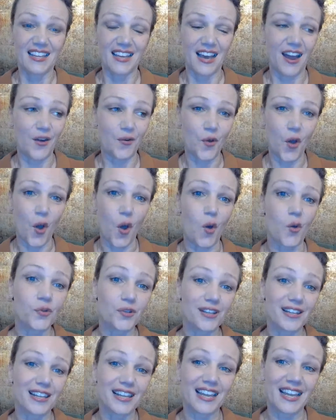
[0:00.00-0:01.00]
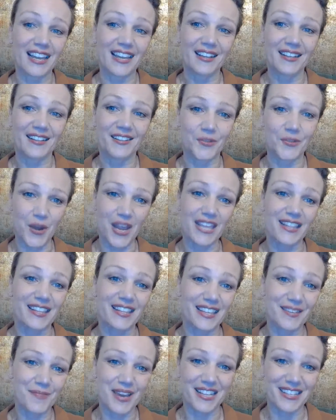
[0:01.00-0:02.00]
our only
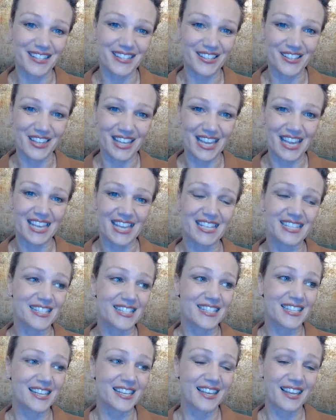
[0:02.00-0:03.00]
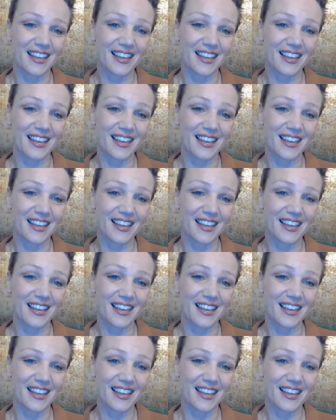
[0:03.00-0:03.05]
training method is,